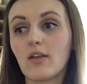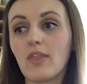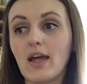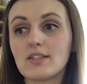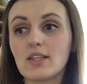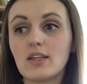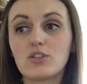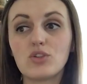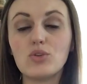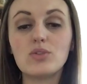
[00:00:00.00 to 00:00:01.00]
that says
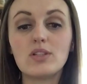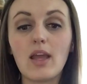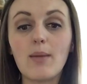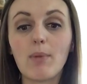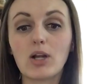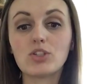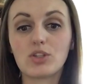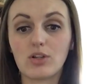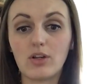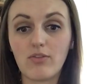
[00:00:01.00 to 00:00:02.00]
Tuesday, March
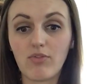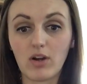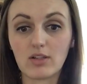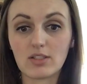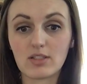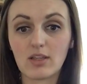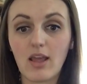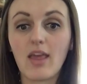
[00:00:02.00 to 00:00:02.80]
31st.